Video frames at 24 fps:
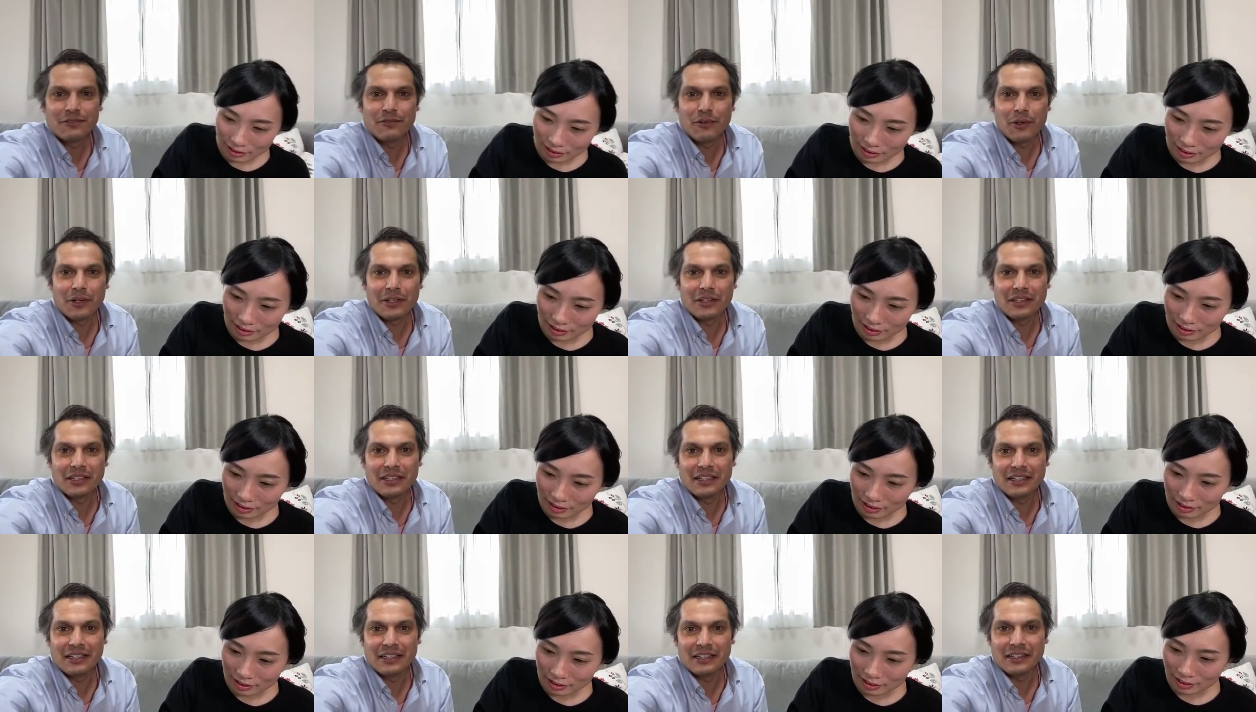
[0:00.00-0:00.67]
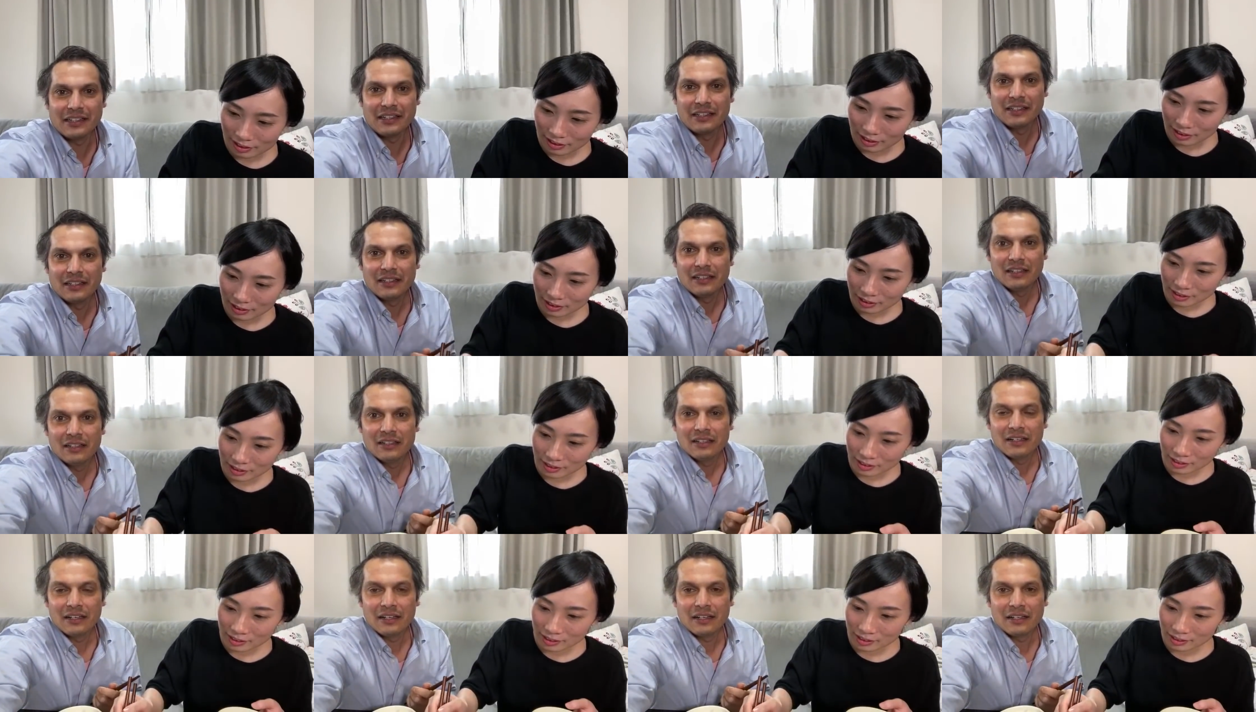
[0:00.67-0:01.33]
Speaker 1: very lean.
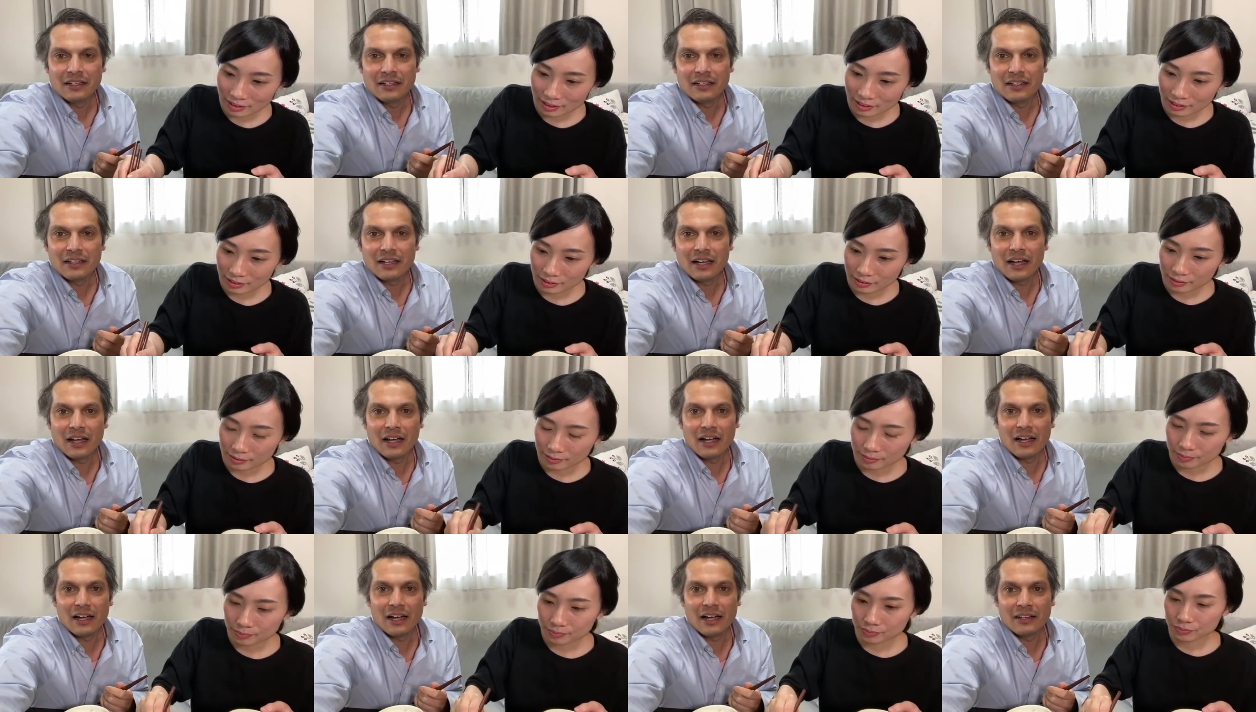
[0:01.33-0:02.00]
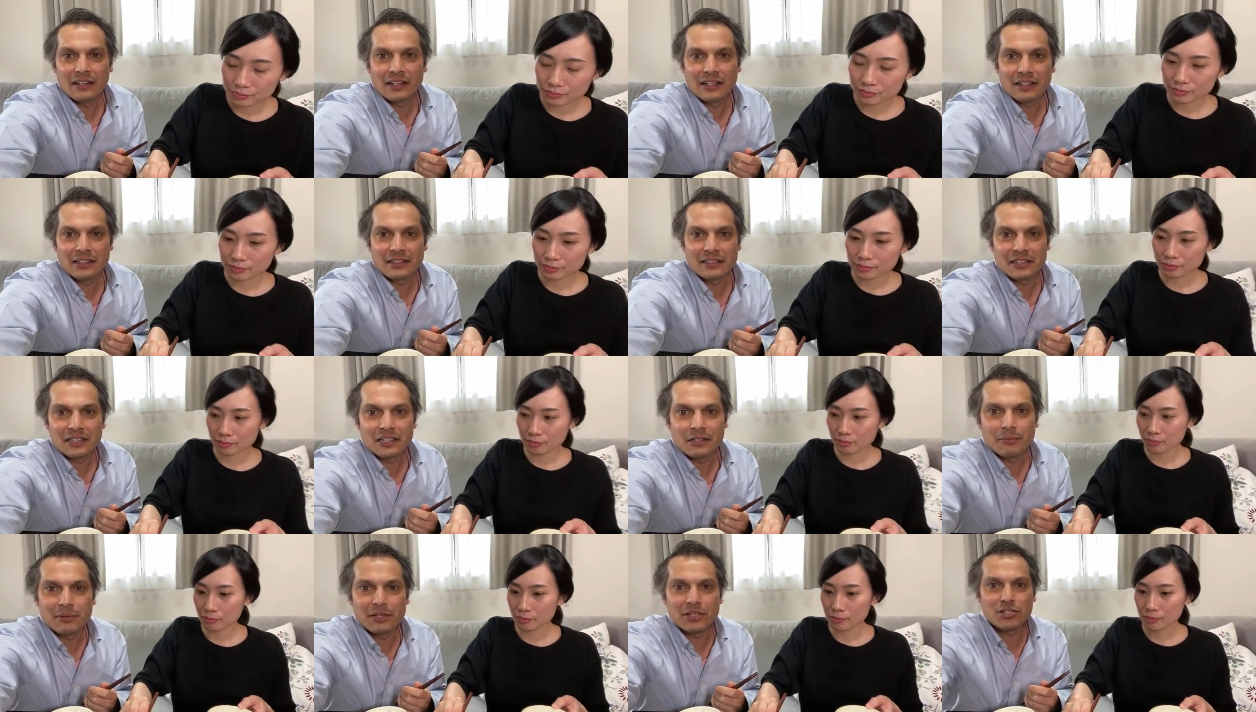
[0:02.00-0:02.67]
I think it's going to
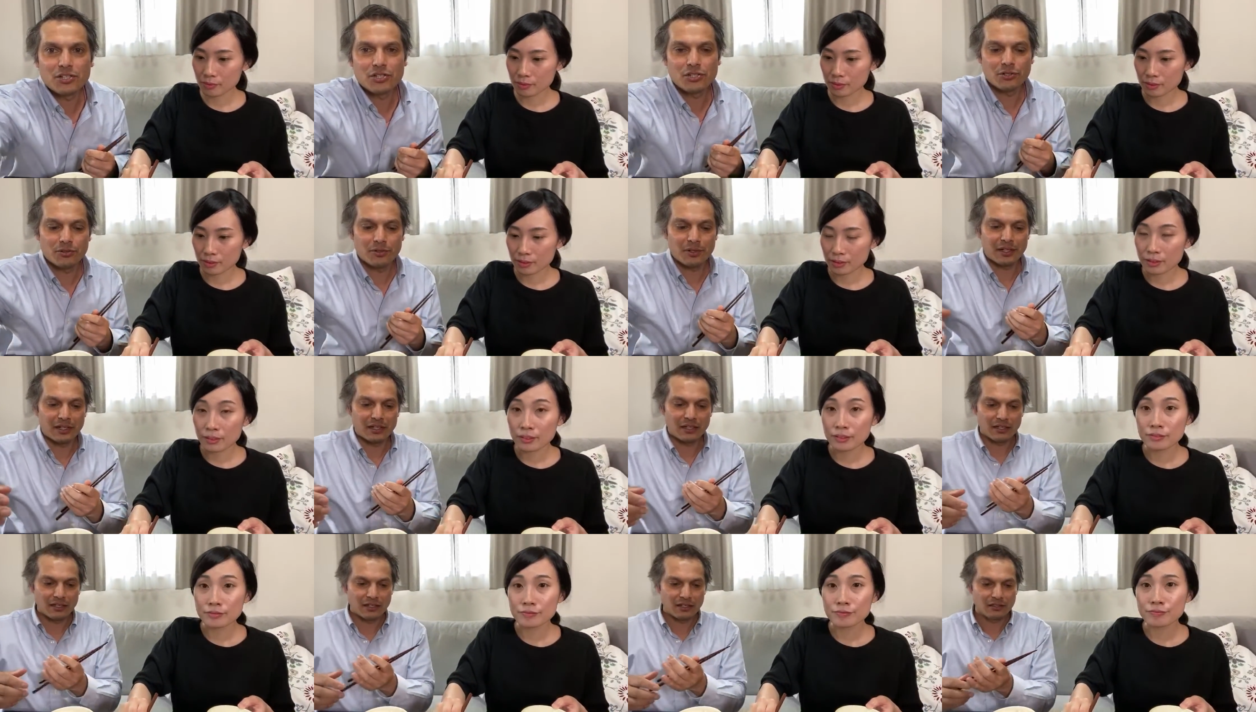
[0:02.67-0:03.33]
be chewy.